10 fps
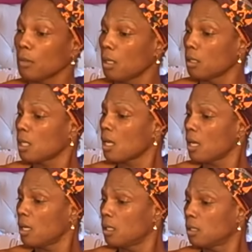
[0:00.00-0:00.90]

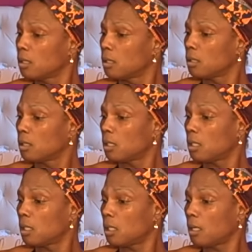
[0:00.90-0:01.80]
Yeah.
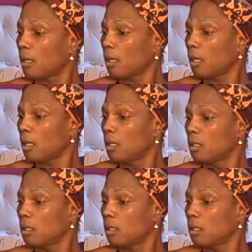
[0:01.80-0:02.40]
Uh-huh.